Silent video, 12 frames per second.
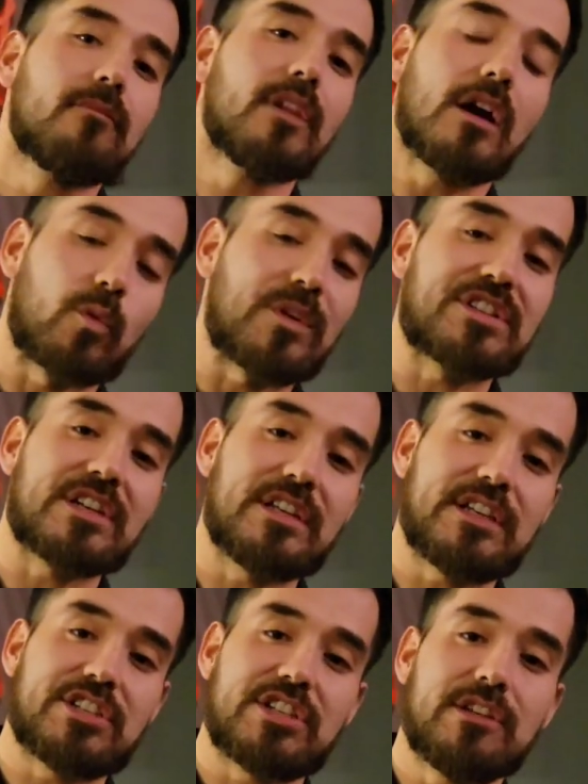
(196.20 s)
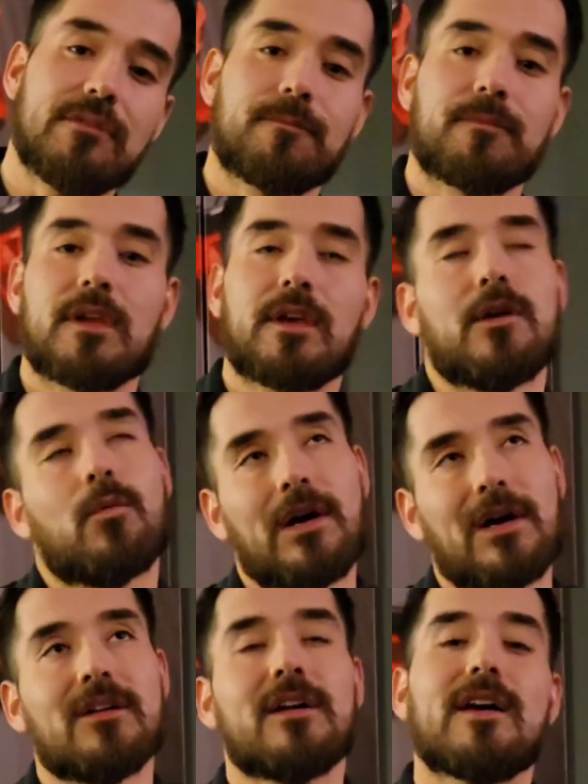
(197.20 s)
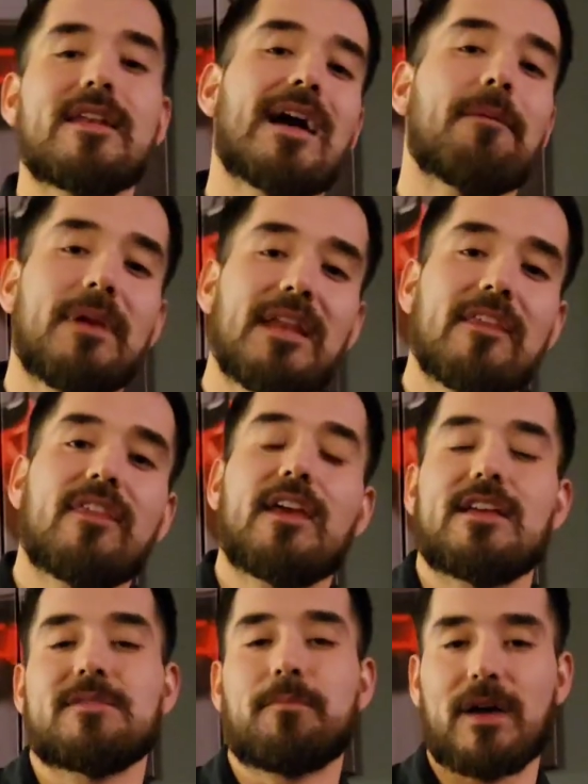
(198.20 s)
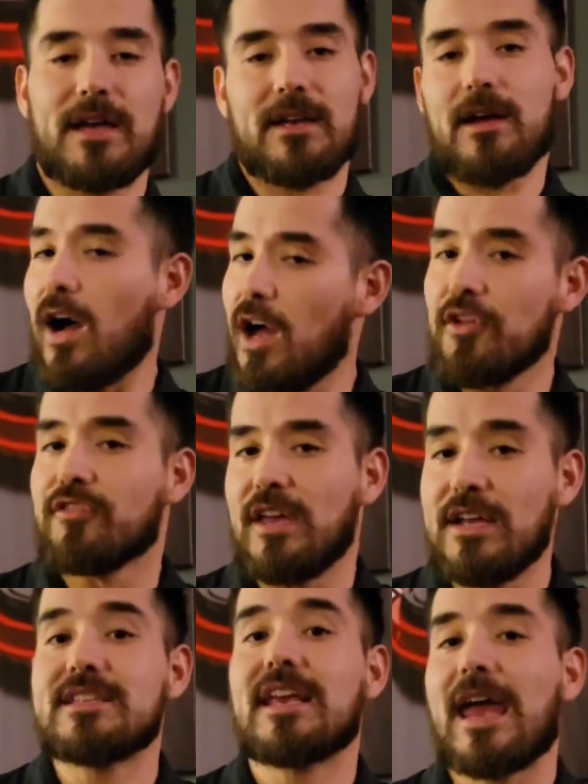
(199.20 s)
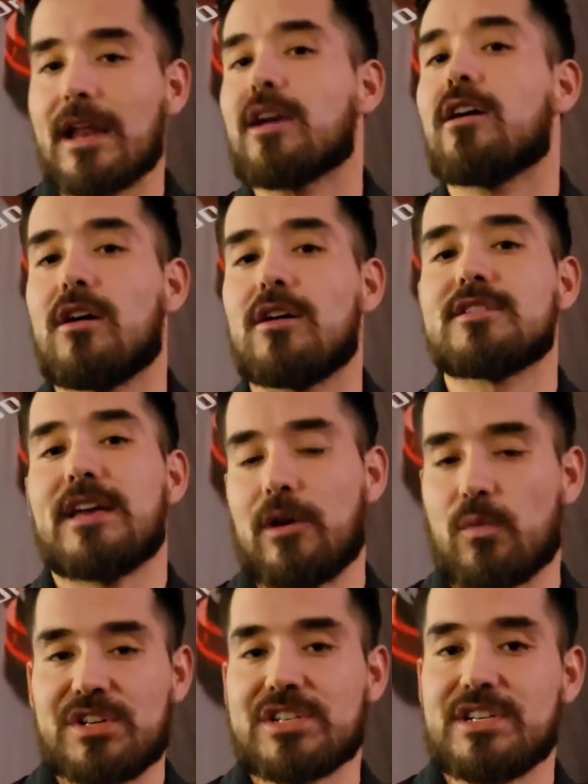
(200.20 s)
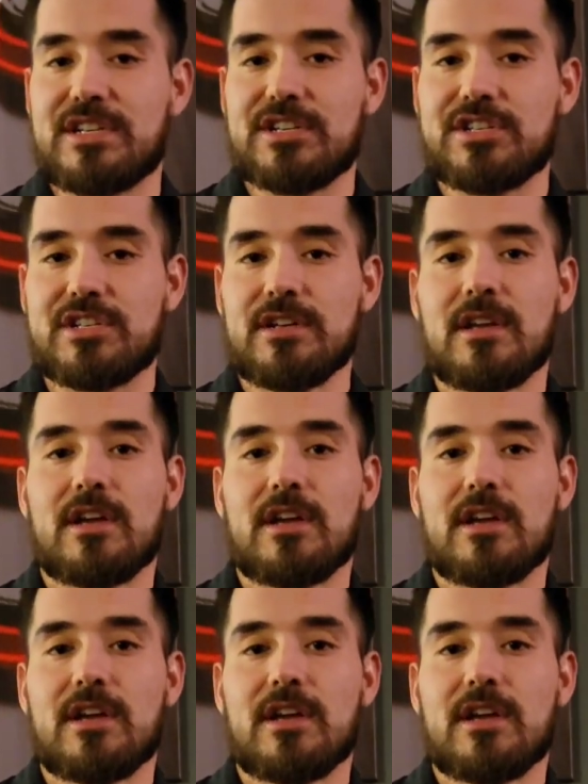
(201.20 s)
a rich condition. Well, not many things, but other things can cause a rich condition.